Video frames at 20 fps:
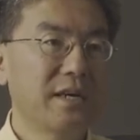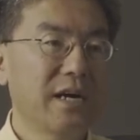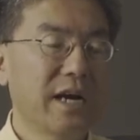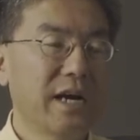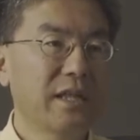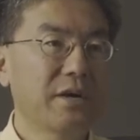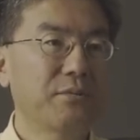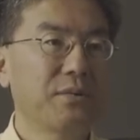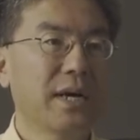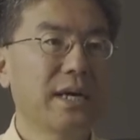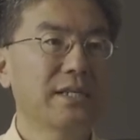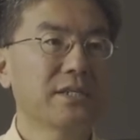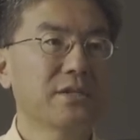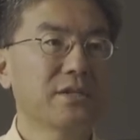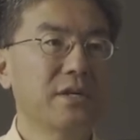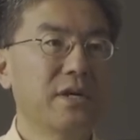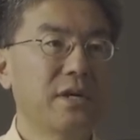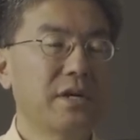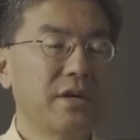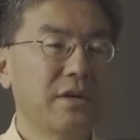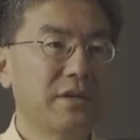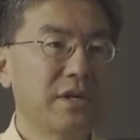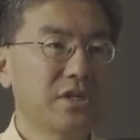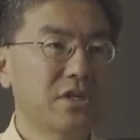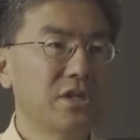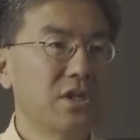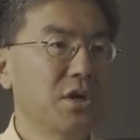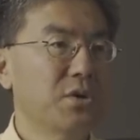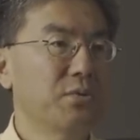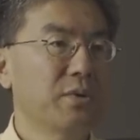Otherwise,
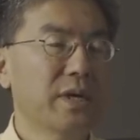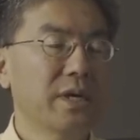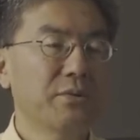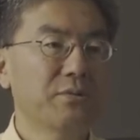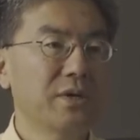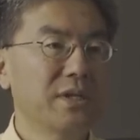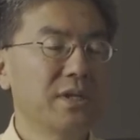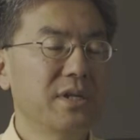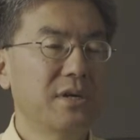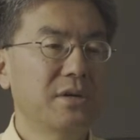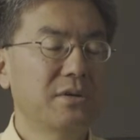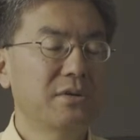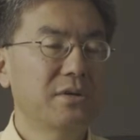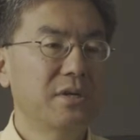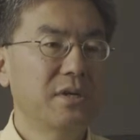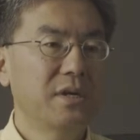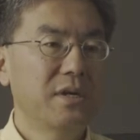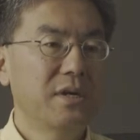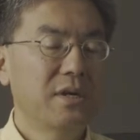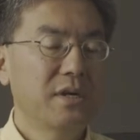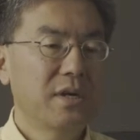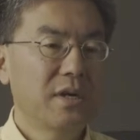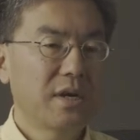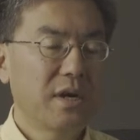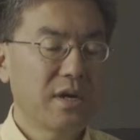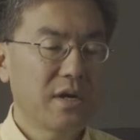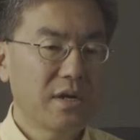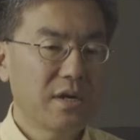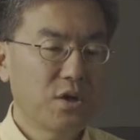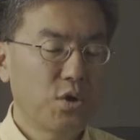there's no way we know
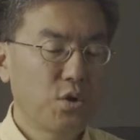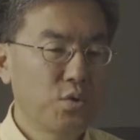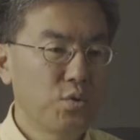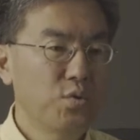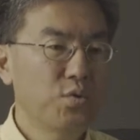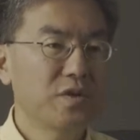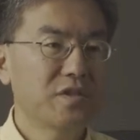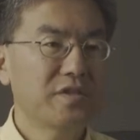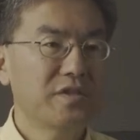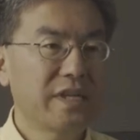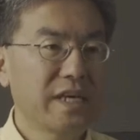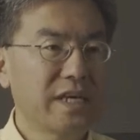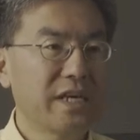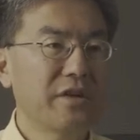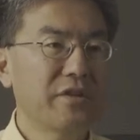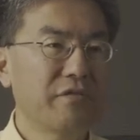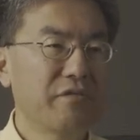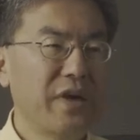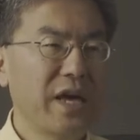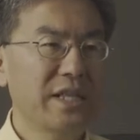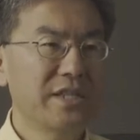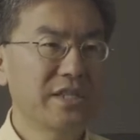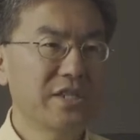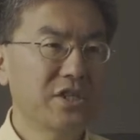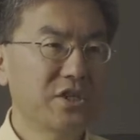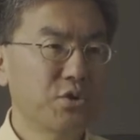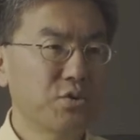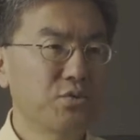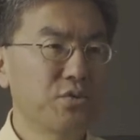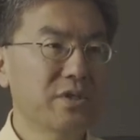who is taking
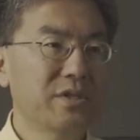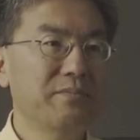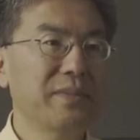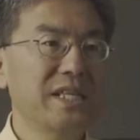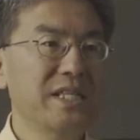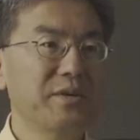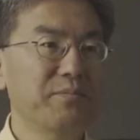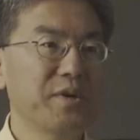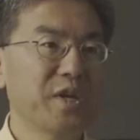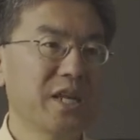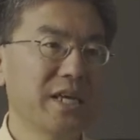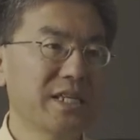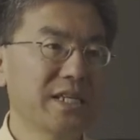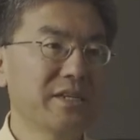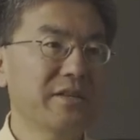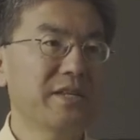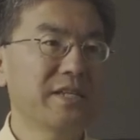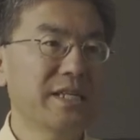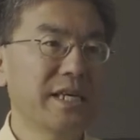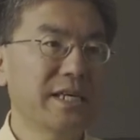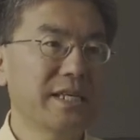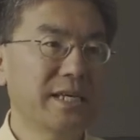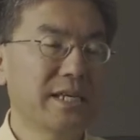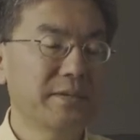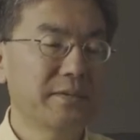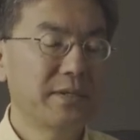advantage, who is manipulating the data.